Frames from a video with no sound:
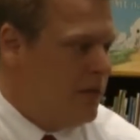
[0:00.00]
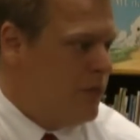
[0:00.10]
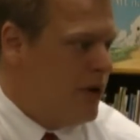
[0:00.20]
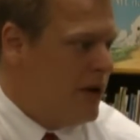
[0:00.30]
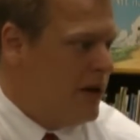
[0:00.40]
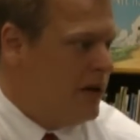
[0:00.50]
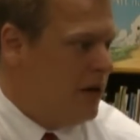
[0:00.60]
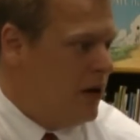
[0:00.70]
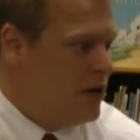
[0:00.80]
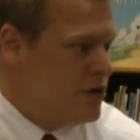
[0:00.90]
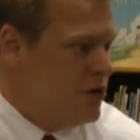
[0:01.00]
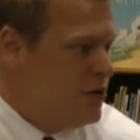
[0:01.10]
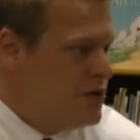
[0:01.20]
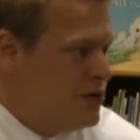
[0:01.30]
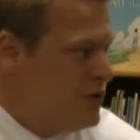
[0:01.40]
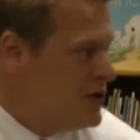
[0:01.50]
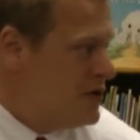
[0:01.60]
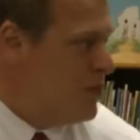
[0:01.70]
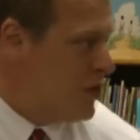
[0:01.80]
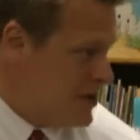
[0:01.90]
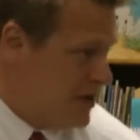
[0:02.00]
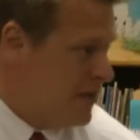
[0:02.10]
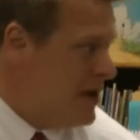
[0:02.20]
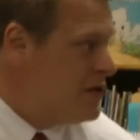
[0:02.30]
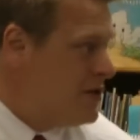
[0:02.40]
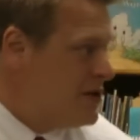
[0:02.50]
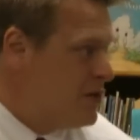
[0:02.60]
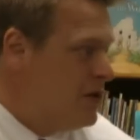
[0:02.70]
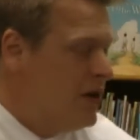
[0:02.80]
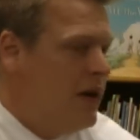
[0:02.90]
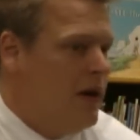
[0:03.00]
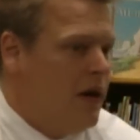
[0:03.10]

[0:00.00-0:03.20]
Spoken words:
brought on 100 new students to Morse Elementary School.